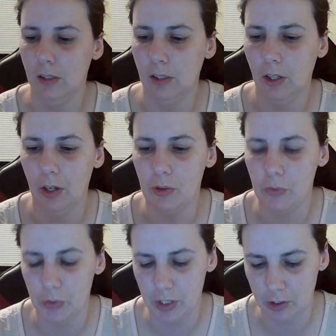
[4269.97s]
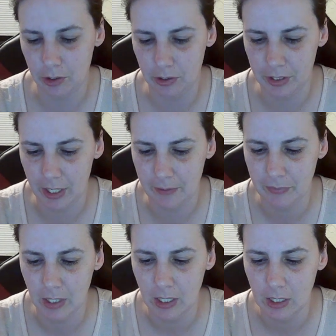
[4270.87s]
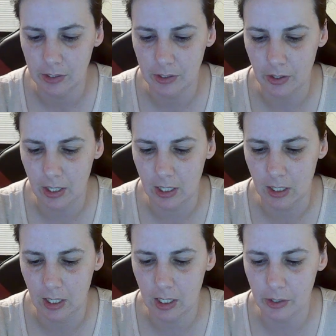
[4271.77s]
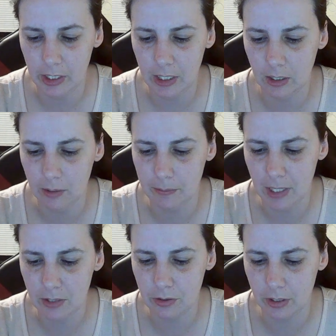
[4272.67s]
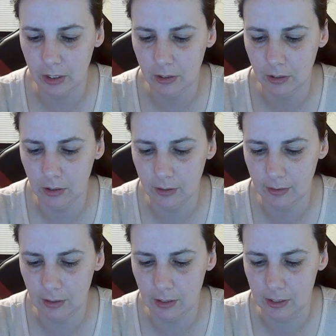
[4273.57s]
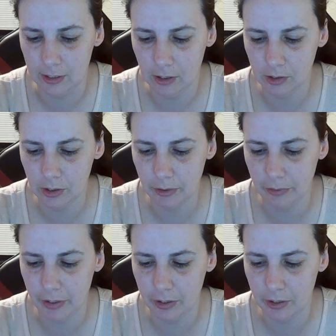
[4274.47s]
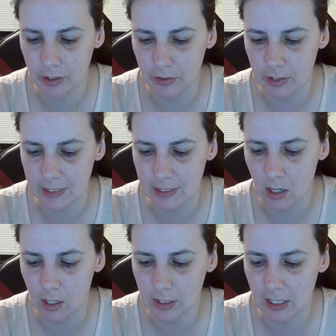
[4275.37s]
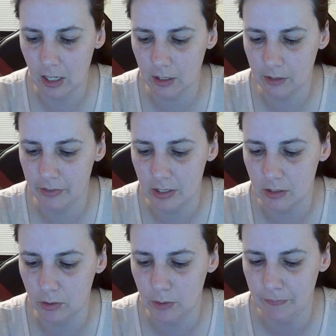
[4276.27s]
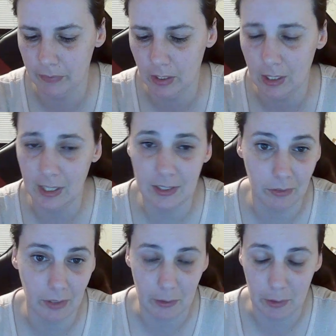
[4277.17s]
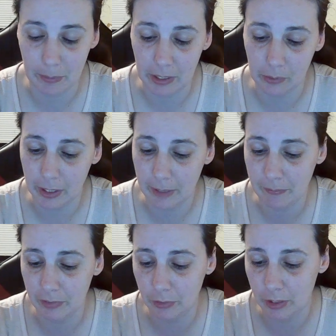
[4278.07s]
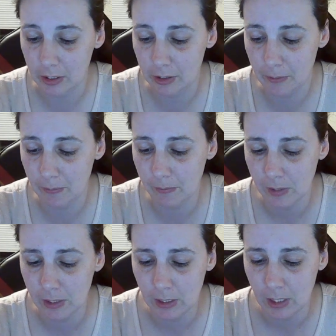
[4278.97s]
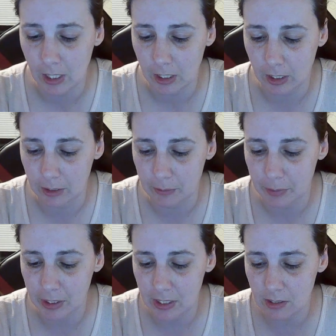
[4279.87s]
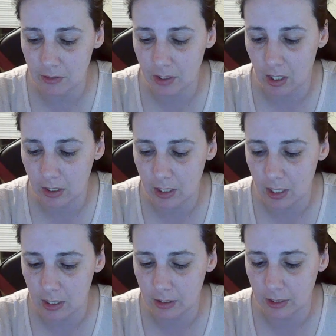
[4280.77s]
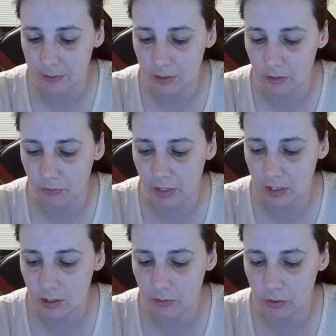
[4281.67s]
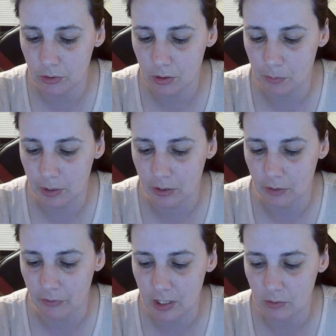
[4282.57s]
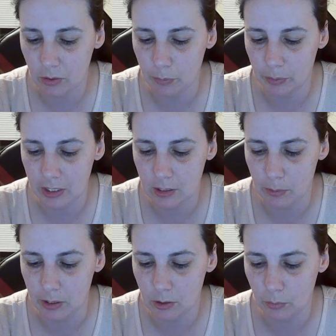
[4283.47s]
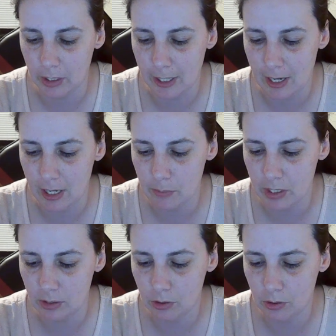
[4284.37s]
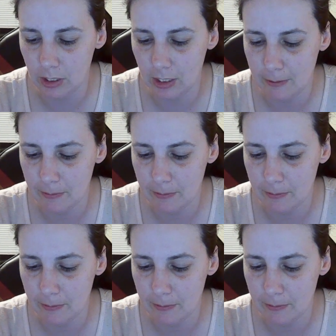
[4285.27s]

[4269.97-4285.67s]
or ovals, I should say. The Ai Matsuri, also referred to as the Hollyhock Festival. That's a flower, by the way, if you didn't know. Because of the hollyhock leaves, festival participants wear Ai Matsuri